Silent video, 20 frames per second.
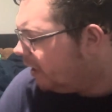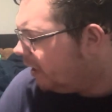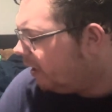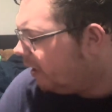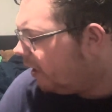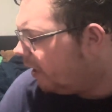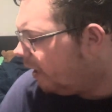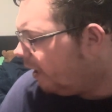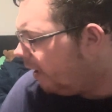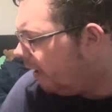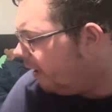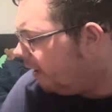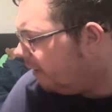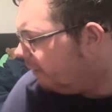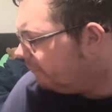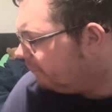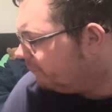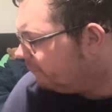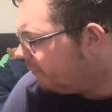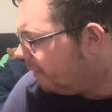
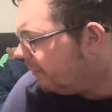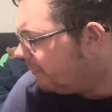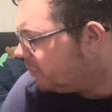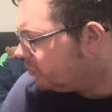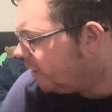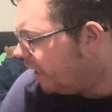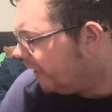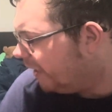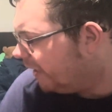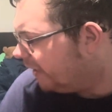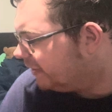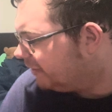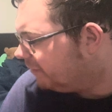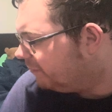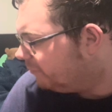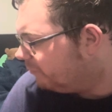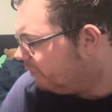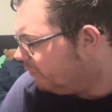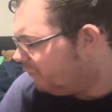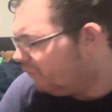I'm going to try to get
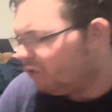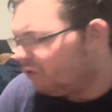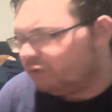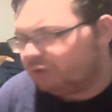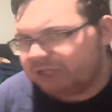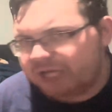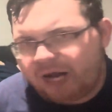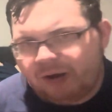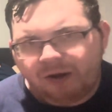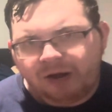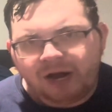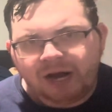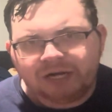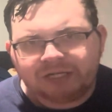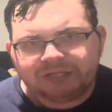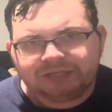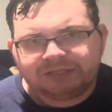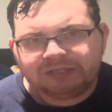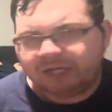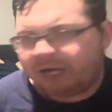some reviews
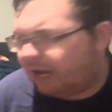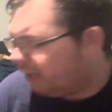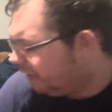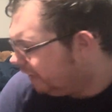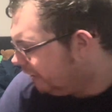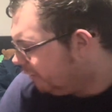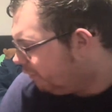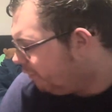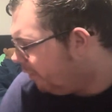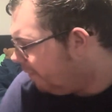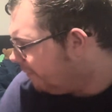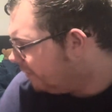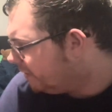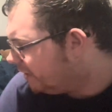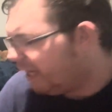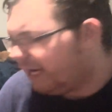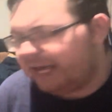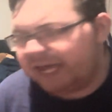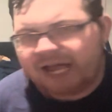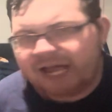out on the equipment
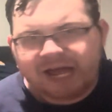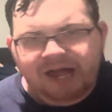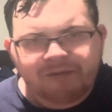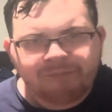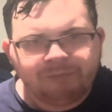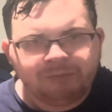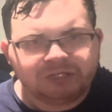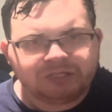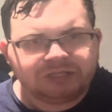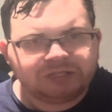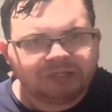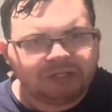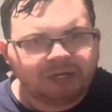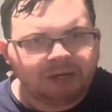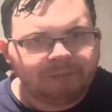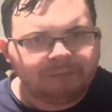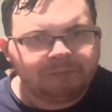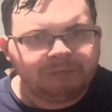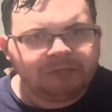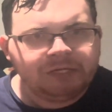that I have, plus
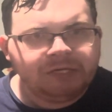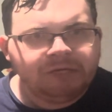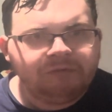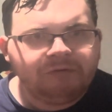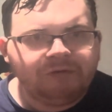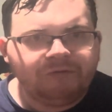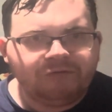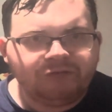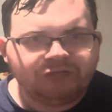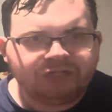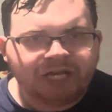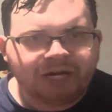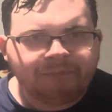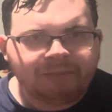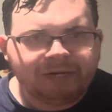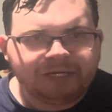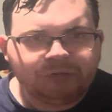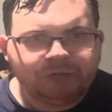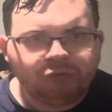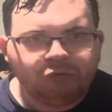some reviews out of
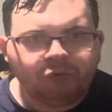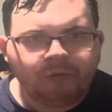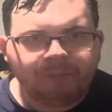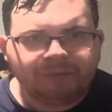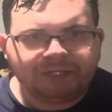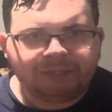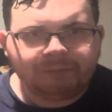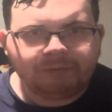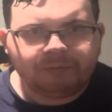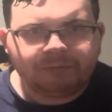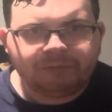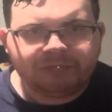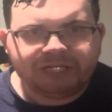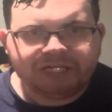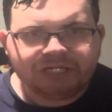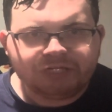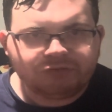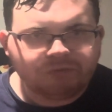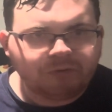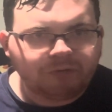my new equipment that I'm going to be
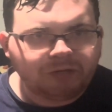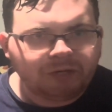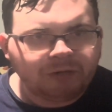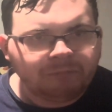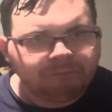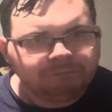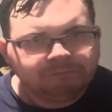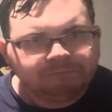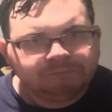getting drilled up.